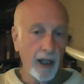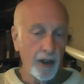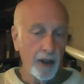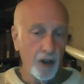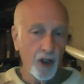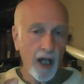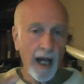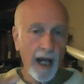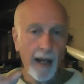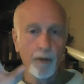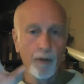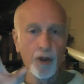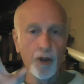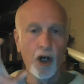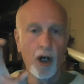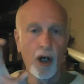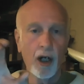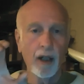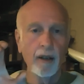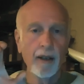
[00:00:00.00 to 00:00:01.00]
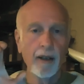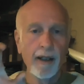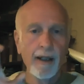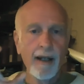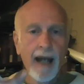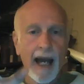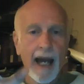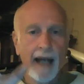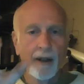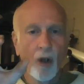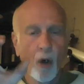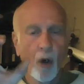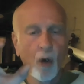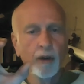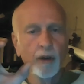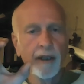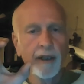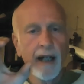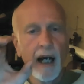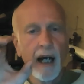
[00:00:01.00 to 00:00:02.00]
a jam jar and
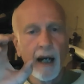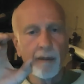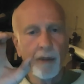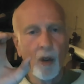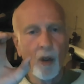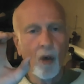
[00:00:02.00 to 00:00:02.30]
hold it up